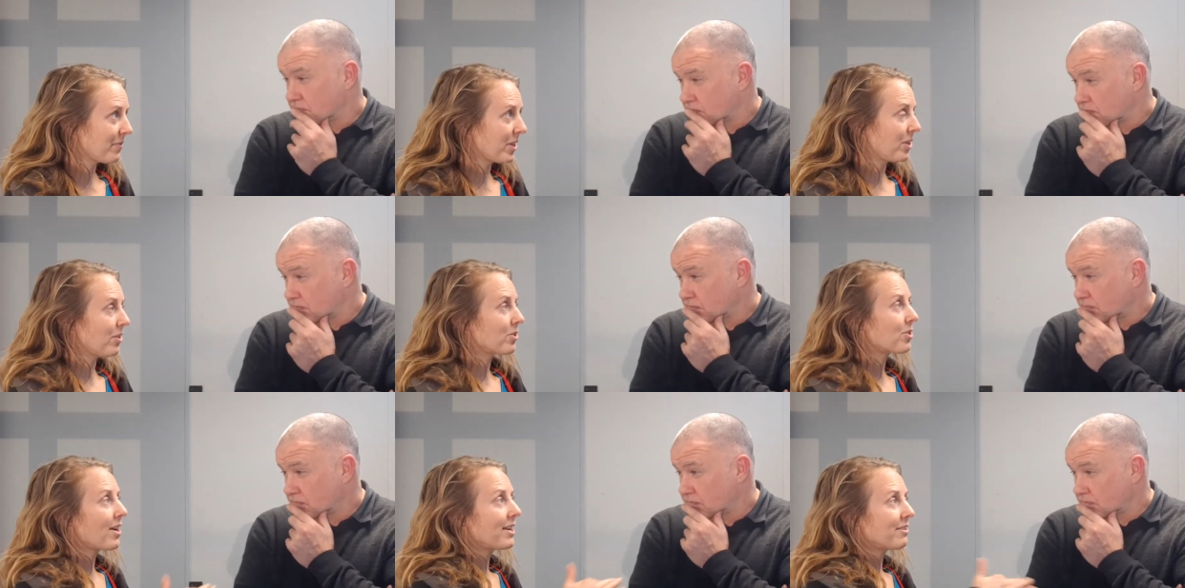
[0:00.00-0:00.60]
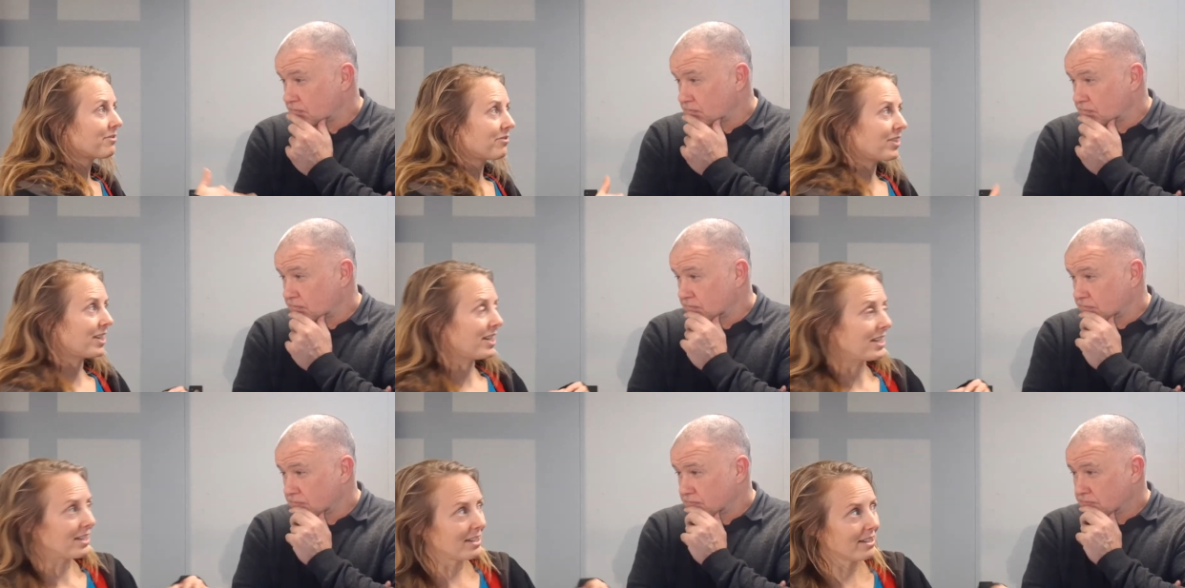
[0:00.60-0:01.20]
Speaker 1: you know, trying to fit
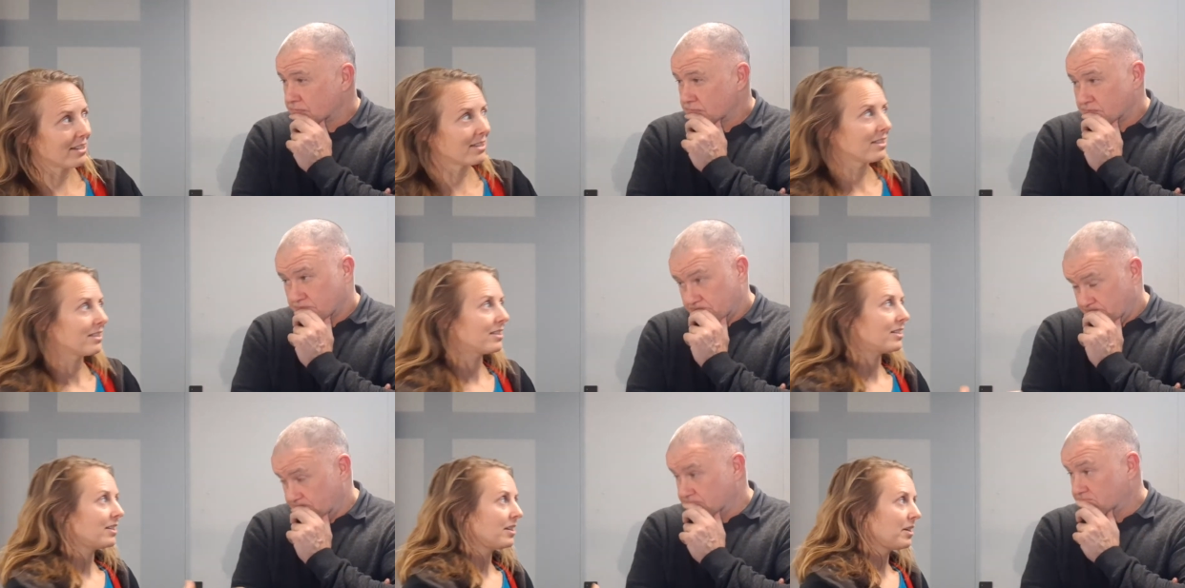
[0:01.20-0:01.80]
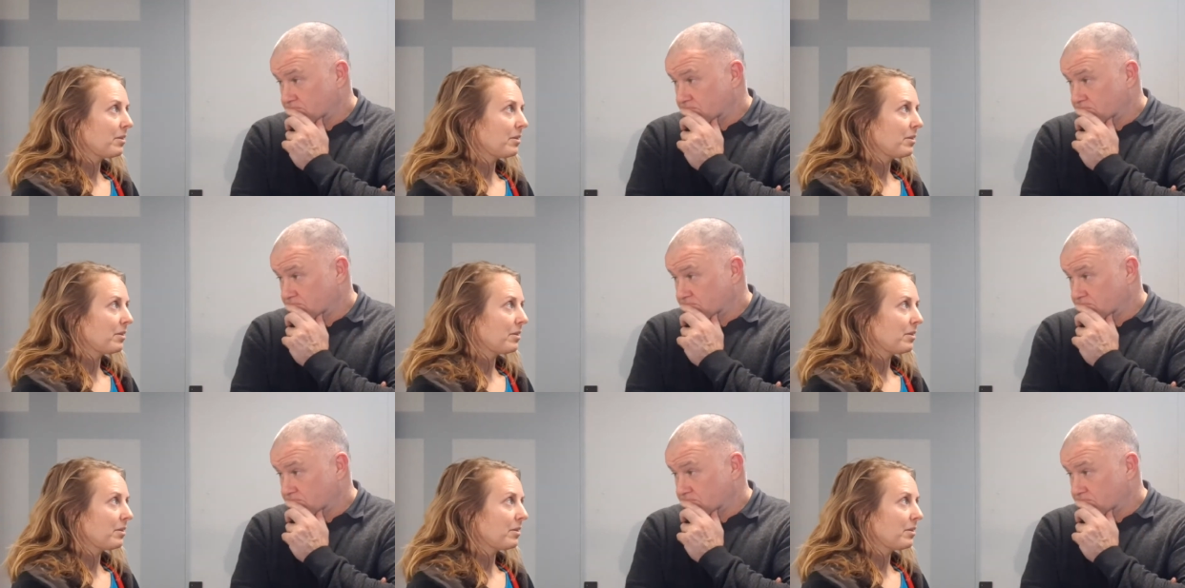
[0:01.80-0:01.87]
in, mm.